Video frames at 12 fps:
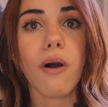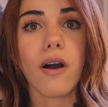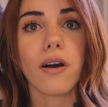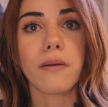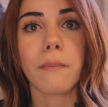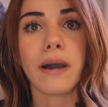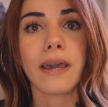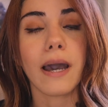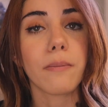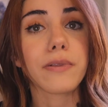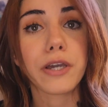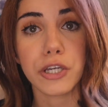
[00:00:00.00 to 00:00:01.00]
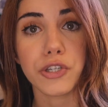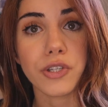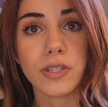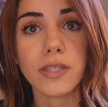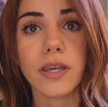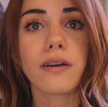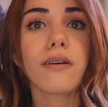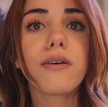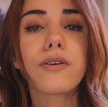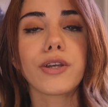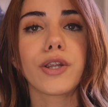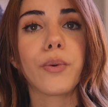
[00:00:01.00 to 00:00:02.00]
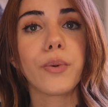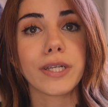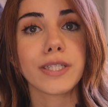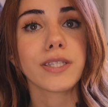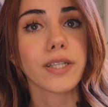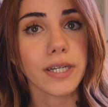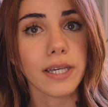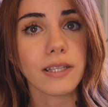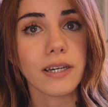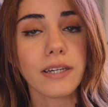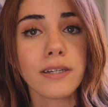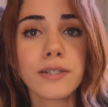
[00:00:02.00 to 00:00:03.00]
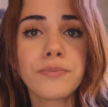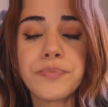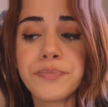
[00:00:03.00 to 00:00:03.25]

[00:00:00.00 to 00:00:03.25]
on my application cycle, you know, what it's looking like.